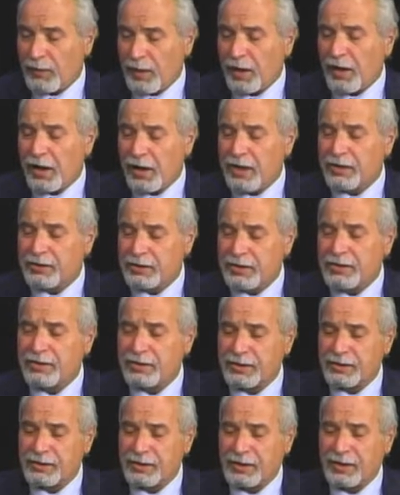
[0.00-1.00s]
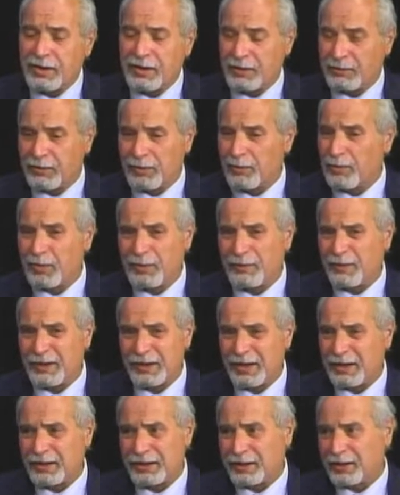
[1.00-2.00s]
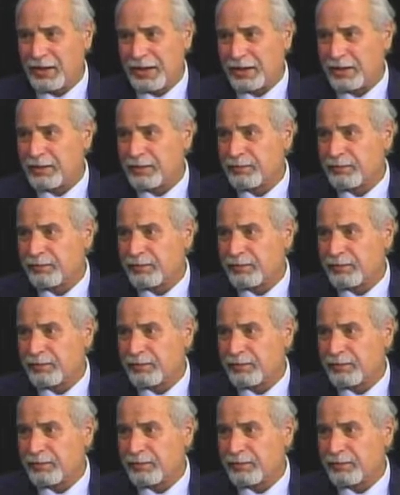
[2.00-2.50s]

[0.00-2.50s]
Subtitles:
it's easy to see the morphine I didn't like.